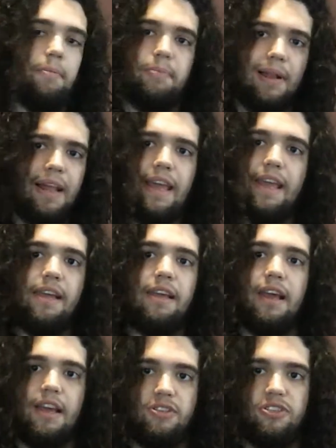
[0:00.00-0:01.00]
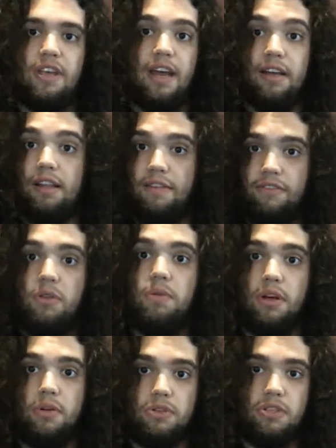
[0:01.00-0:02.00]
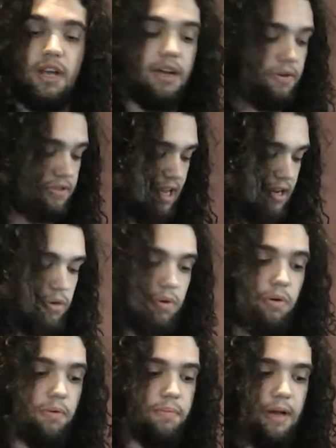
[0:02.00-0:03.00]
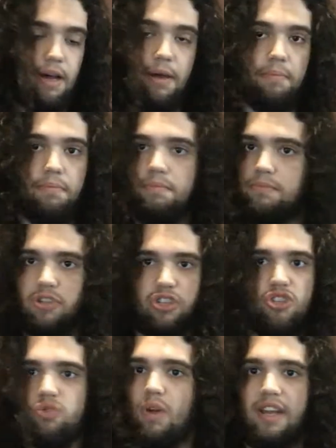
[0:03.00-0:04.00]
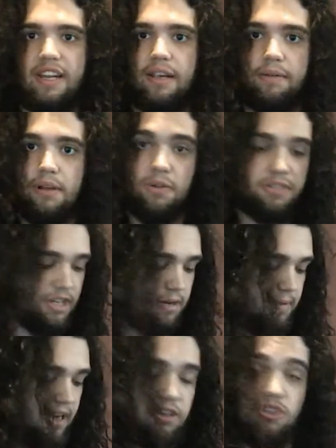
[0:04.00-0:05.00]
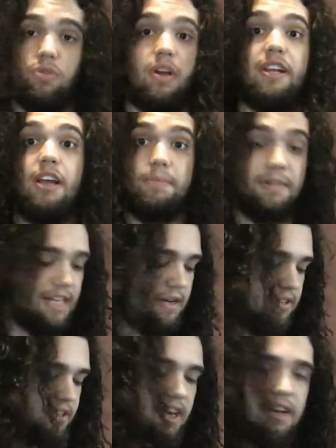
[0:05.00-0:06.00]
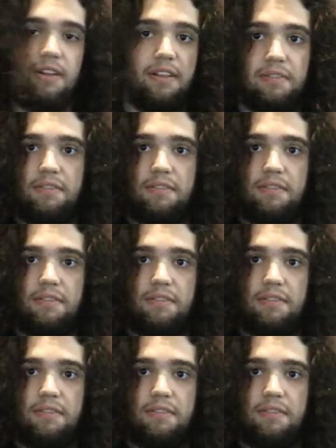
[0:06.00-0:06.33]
playing a scale. If you know your scales and you're just shredding, alternate picking, shredding up and down a scale,